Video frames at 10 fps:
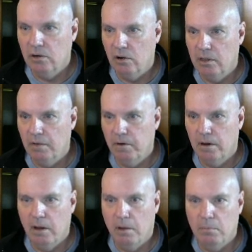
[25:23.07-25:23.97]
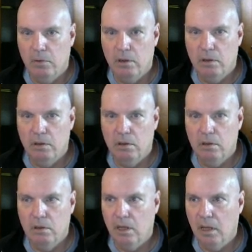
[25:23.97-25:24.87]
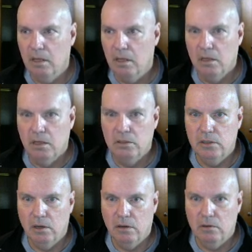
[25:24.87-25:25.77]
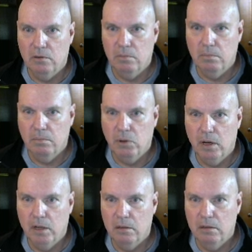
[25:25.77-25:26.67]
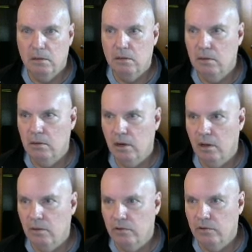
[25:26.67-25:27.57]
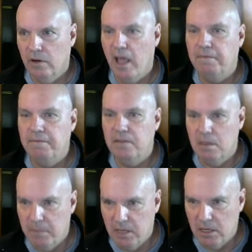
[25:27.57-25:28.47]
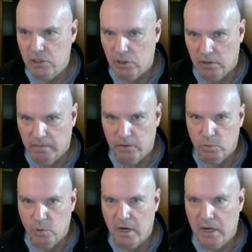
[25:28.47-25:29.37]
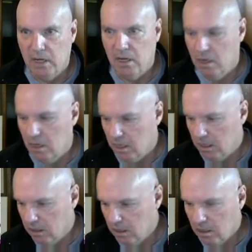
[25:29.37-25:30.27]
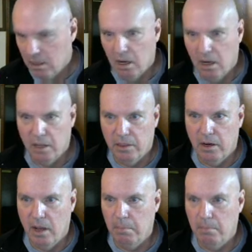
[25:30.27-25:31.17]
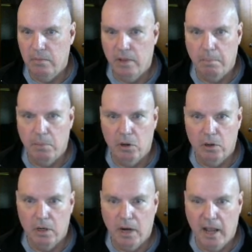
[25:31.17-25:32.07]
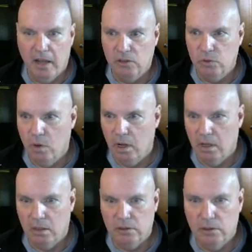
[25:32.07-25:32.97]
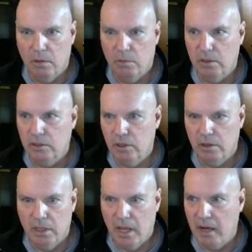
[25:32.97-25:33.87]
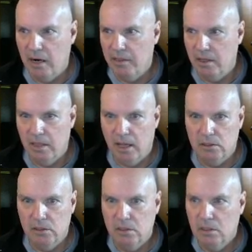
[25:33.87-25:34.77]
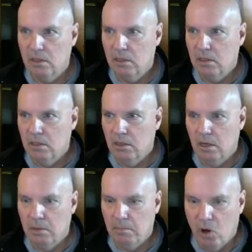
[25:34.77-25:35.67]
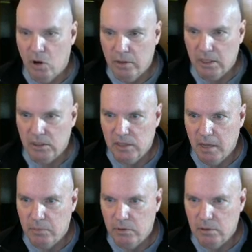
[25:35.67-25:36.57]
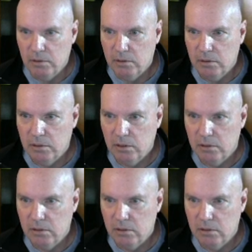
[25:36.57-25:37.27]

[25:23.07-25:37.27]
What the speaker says: a different number. Okay. So, but you know, there's an FTP server running on the net burner as well. So I wanted to show you that, and I think that's all the examples. So